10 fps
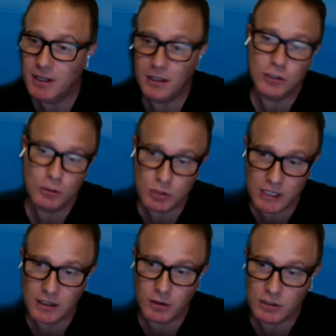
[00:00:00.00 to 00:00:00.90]
because you
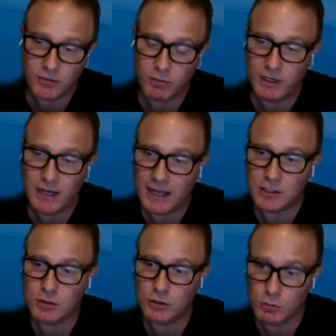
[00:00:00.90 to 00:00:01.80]
said it yourself. We didn't ask
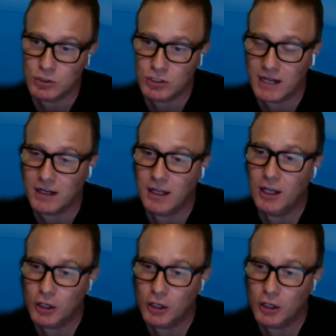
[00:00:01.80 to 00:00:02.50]
you. You said it.